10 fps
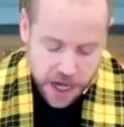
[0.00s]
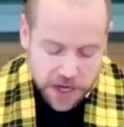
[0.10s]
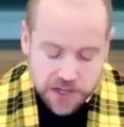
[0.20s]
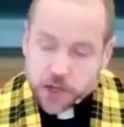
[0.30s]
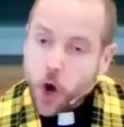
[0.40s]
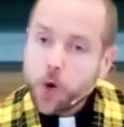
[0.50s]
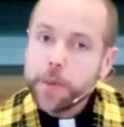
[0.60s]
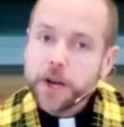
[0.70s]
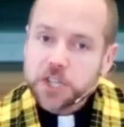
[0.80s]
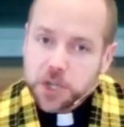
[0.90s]
so
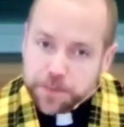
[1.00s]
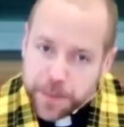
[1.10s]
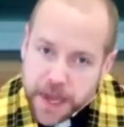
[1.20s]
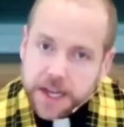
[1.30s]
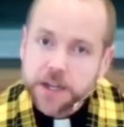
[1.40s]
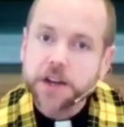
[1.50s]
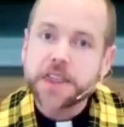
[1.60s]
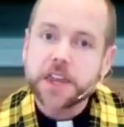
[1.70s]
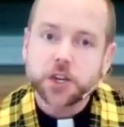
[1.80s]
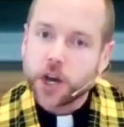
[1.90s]
much bigger
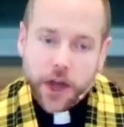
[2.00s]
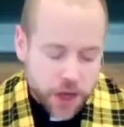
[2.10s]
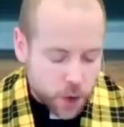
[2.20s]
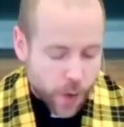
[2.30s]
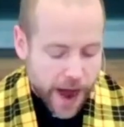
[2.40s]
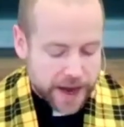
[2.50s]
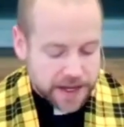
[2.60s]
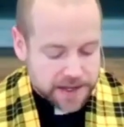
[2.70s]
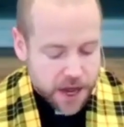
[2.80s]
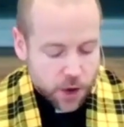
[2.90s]
than your otherwise